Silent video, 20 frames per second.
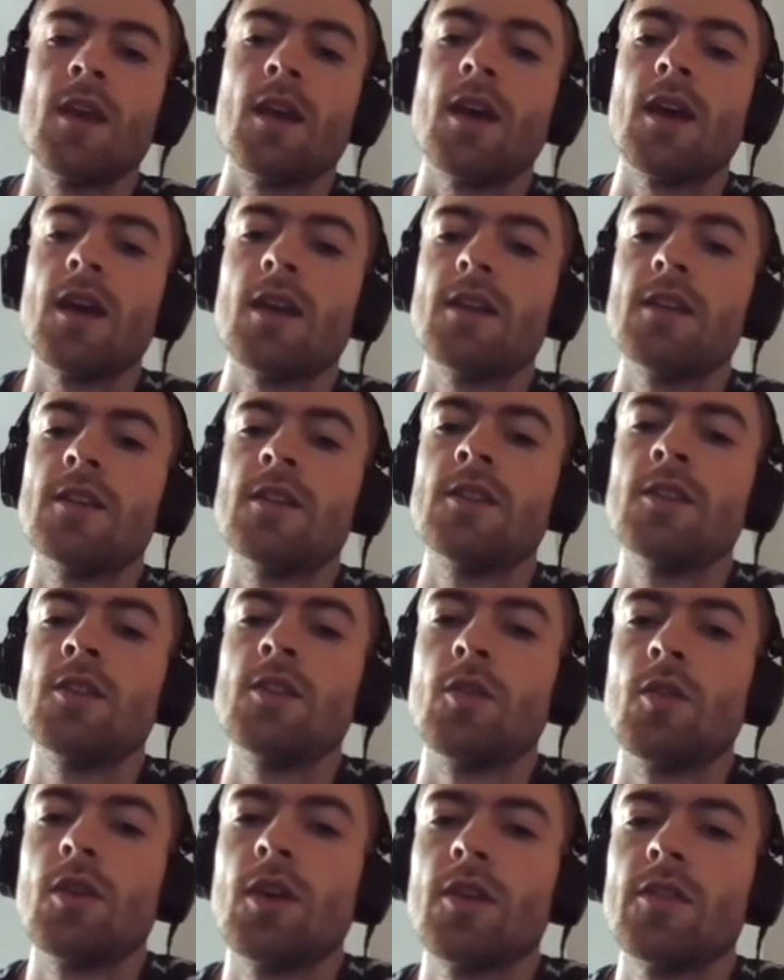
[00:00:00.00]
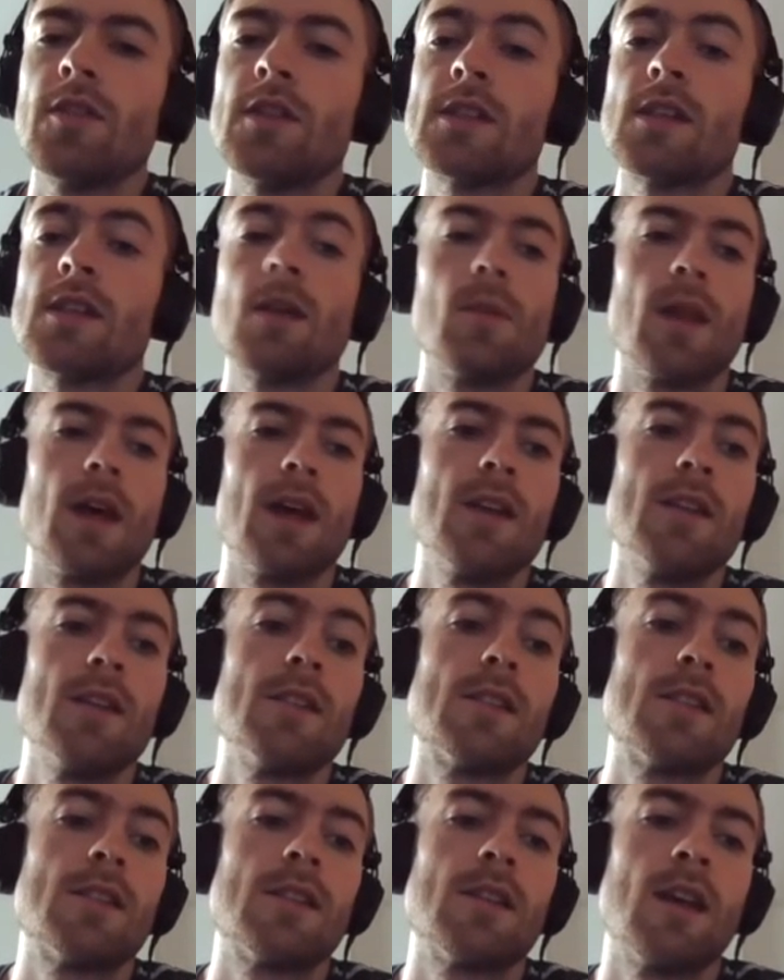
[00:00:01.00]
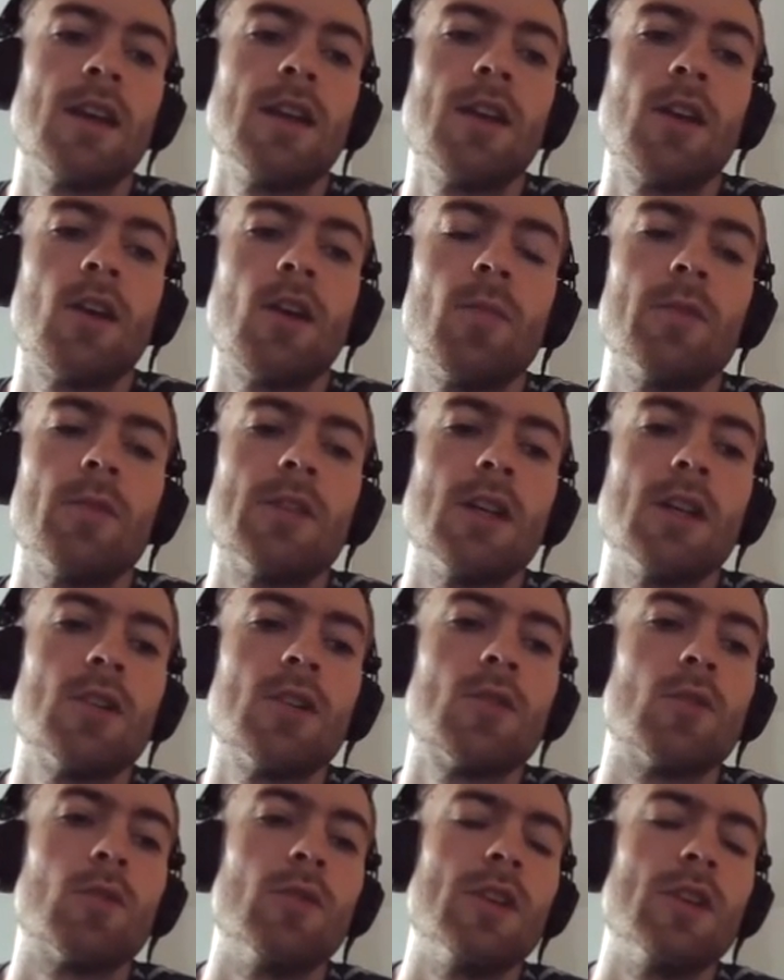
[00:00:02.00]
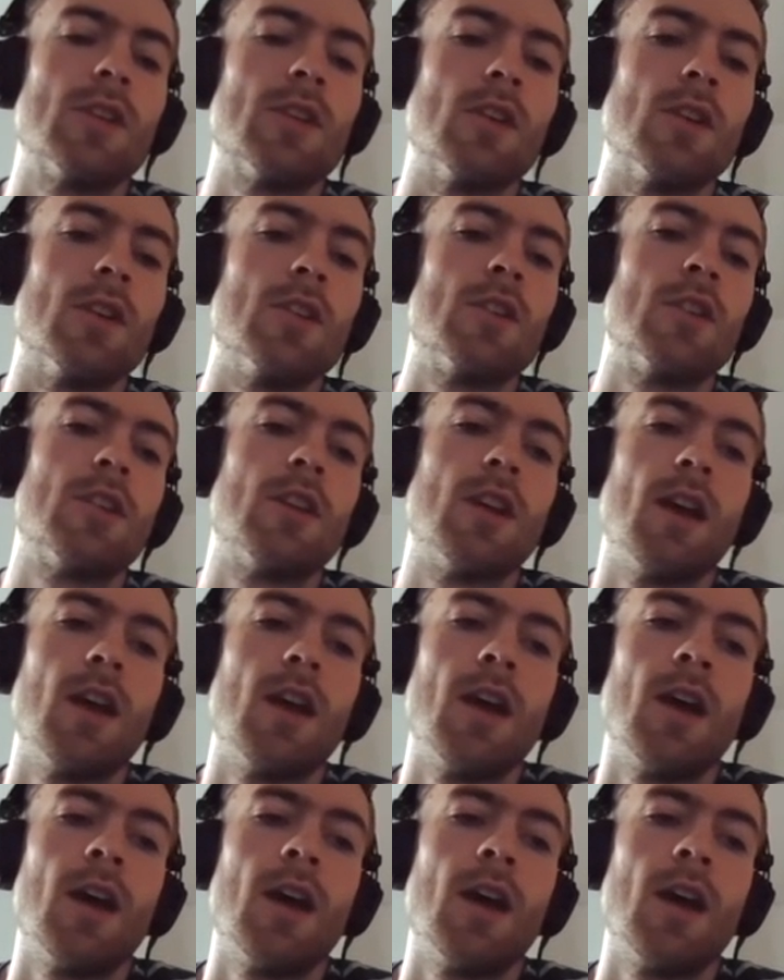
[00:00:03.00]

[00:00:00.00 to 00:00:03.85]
And, you know, along the same lines, any computational research